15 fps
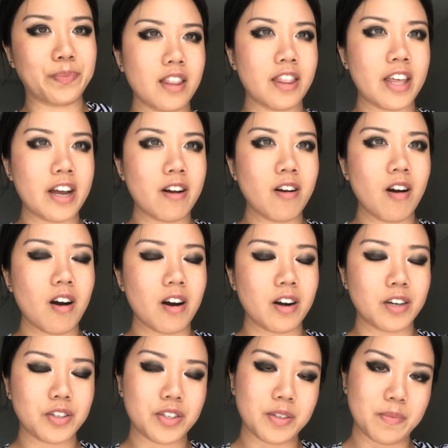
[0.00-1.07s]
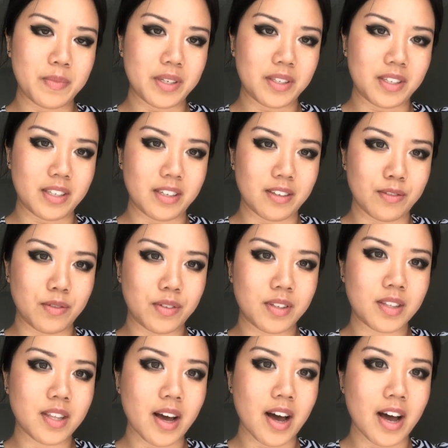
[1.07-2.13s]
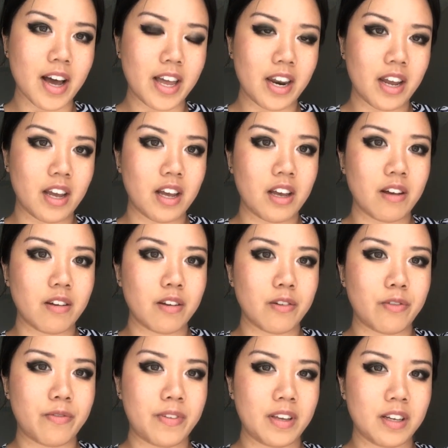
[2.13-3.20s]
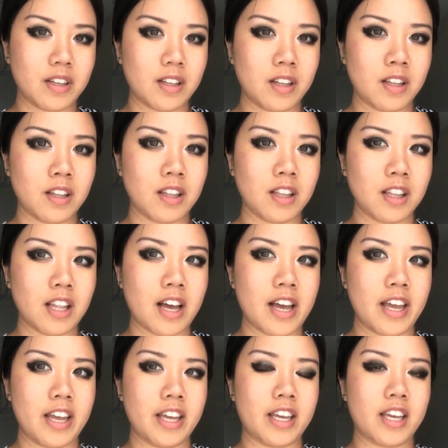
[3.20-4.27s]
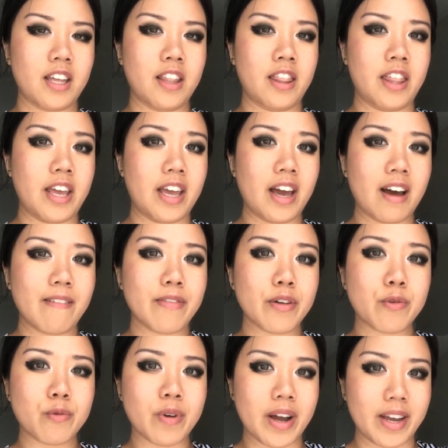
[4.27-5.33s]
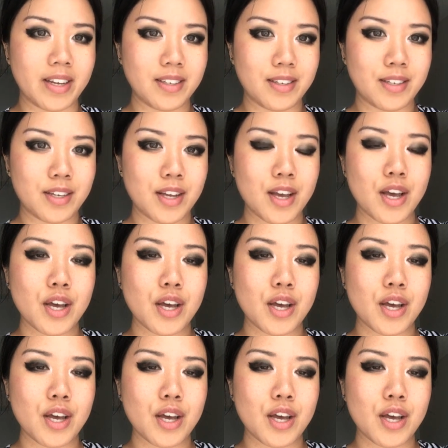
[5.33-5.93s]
There are submissives that feel like they have the right